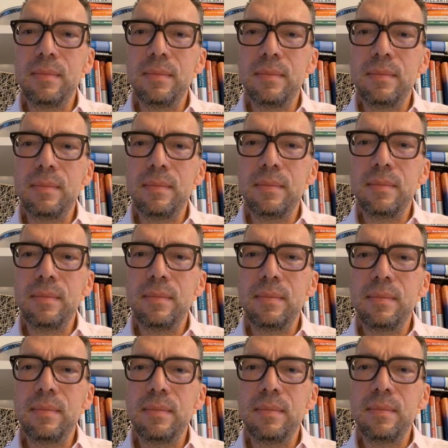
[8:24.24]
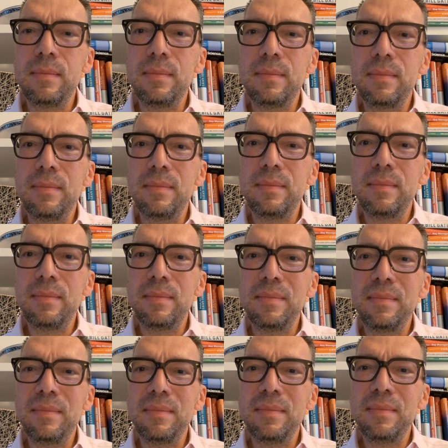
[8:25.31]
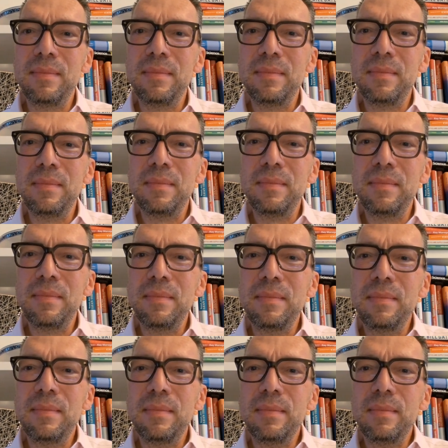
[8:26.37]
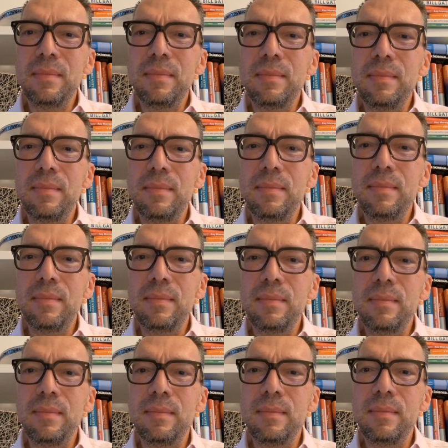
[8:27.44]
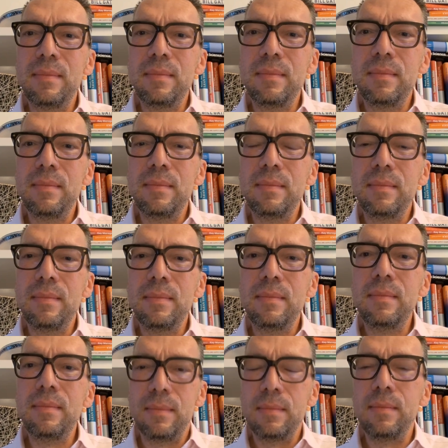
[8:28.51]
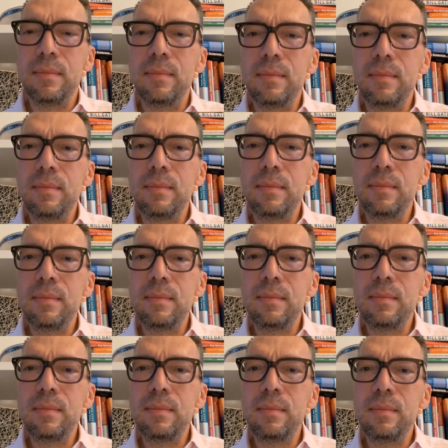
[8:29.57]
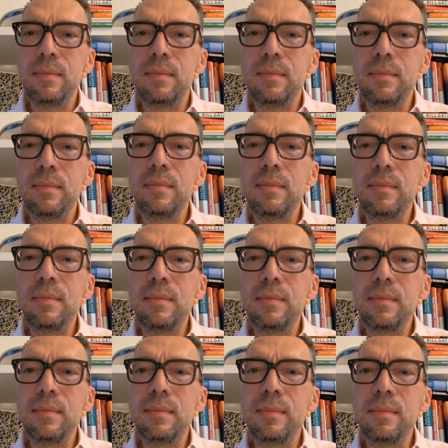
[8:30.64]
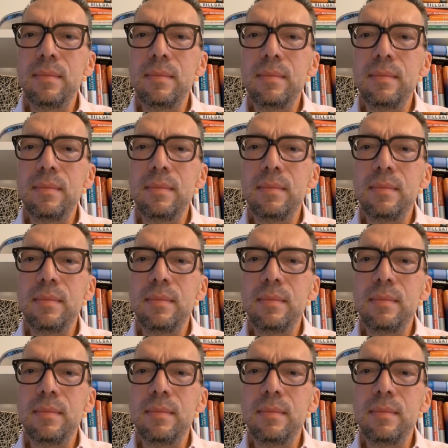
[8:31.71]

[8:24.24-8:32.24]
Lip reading: [no speech]